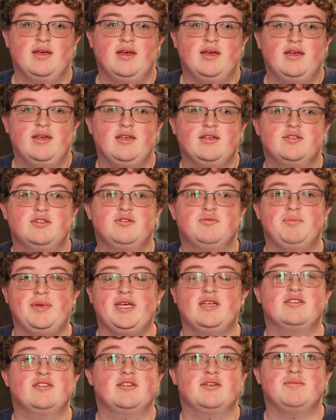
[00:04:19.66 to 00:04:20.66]
He
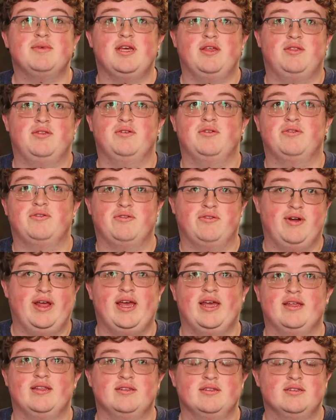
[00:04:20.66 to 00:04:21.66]
speaks to me through
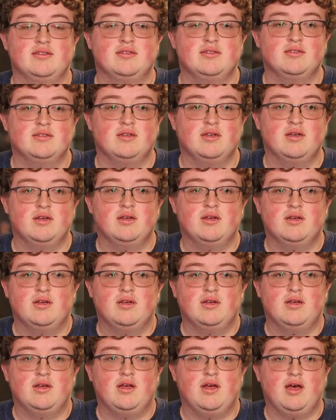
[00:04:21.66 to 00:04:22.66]
friends.
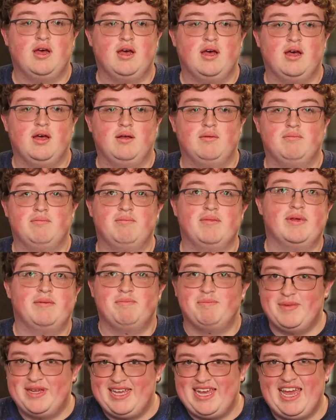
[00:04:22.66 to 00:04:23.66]

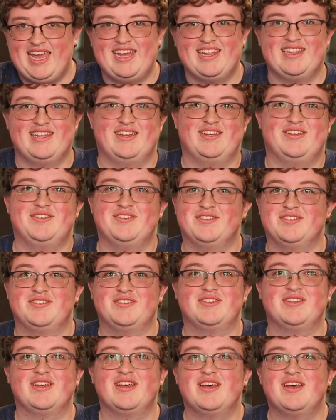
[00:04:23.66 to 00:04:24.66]
Michaela,
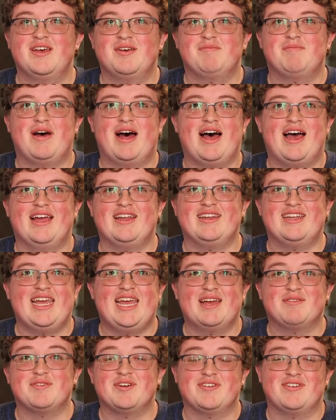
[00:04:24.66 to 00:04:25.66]
who's behind
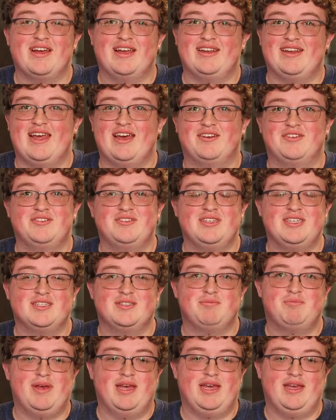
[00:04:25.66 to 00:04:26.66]
camera right now, she's
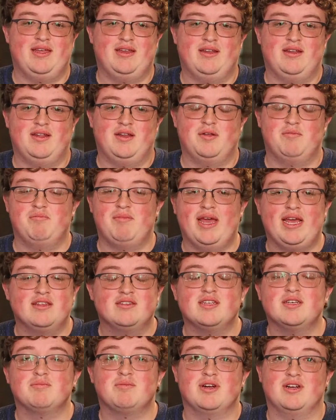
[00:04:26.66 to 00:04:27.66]
been an
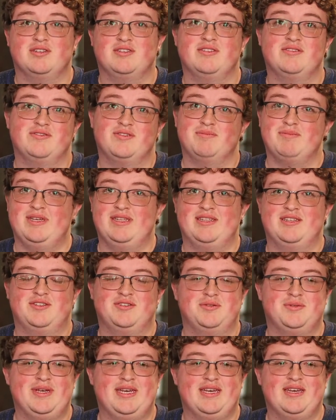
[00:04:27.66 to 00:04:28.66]
amazing person for me
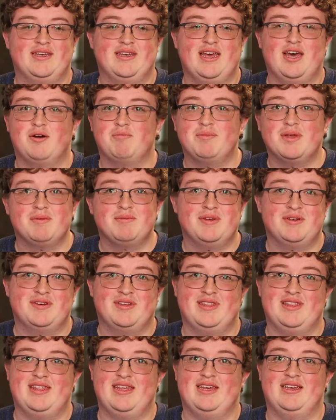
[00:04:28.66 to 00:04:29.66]
this week, helping me
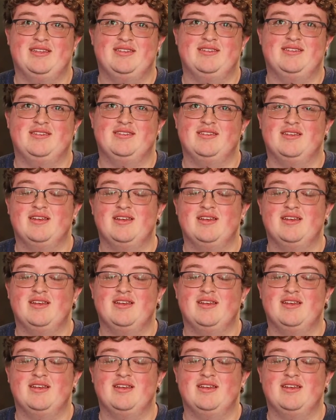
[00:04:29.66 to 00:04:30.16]
with this,